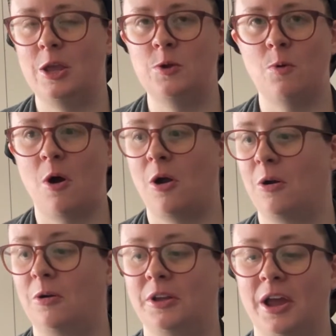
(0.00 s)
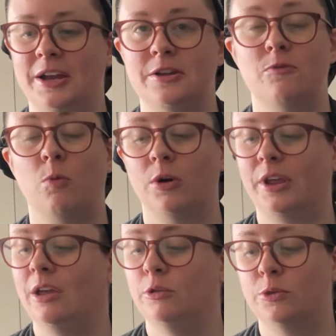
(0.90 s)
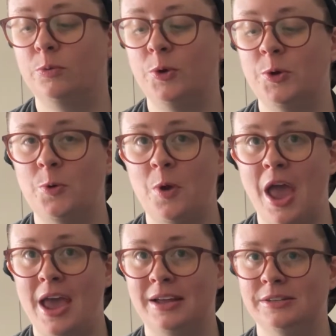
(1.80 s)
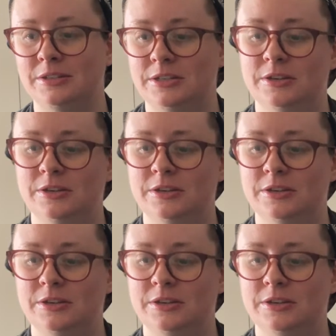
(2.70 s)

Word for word: you are kind of working through a